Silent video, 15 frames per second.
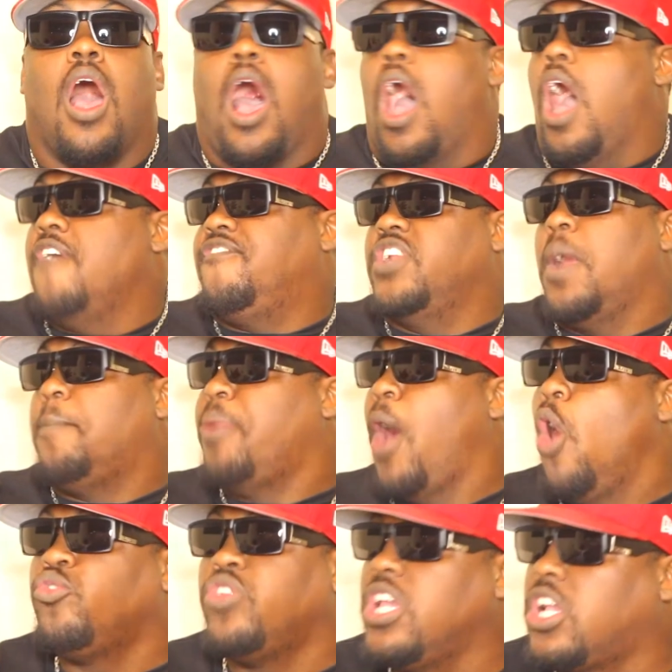of an
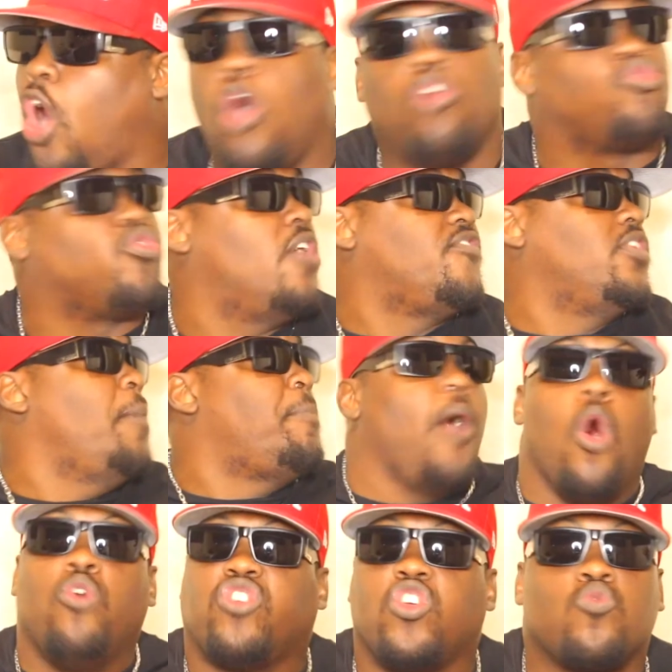opposing culture, of an
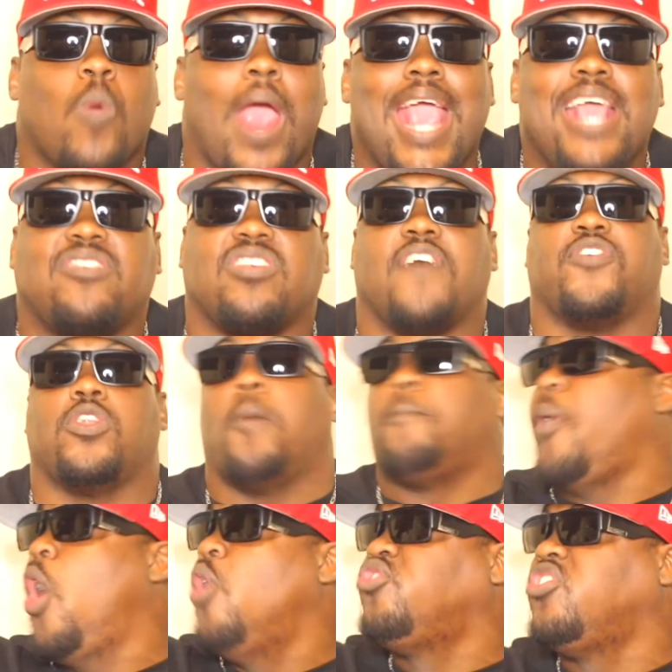opposing race, of an
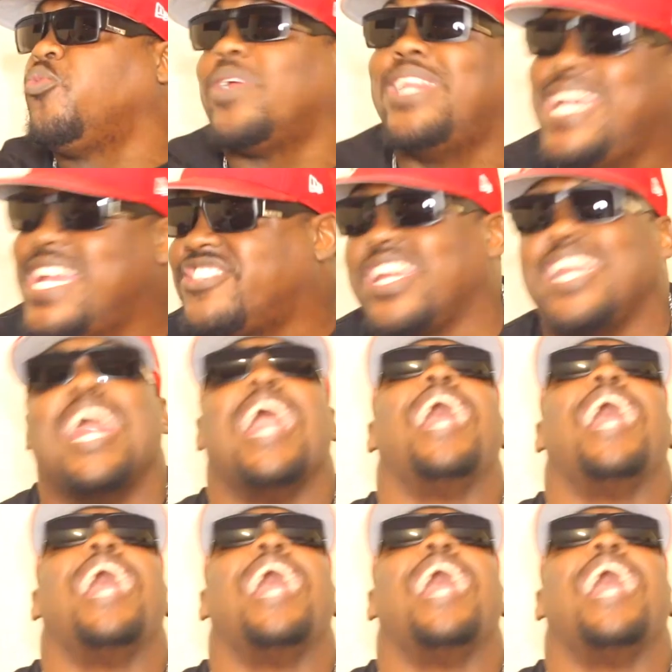opposing religion,